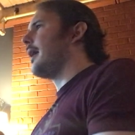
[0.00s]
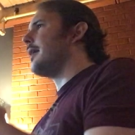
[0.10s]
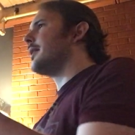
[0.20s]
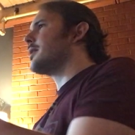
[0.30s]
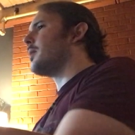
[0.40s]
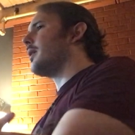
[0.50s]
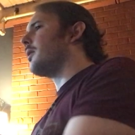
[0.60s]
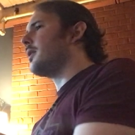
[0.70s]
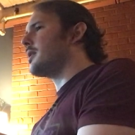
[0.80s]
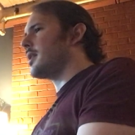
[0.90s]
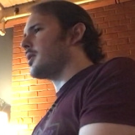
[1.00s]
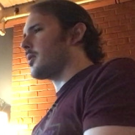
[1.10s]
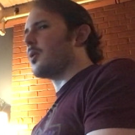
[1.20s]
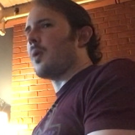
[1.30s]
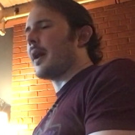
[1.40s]
And that's why all these things
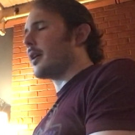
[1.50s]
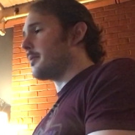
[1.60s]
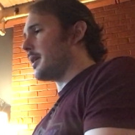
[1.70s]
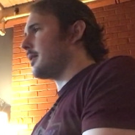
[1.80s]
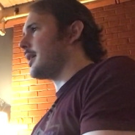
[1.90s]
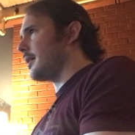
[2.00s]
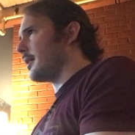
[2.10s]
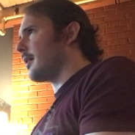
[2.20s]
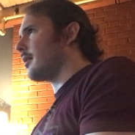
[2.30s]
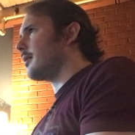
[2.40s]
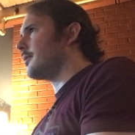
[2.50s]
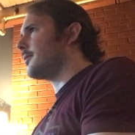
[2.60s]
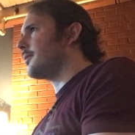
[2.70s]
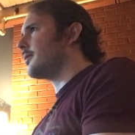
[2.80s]
require being taken care of.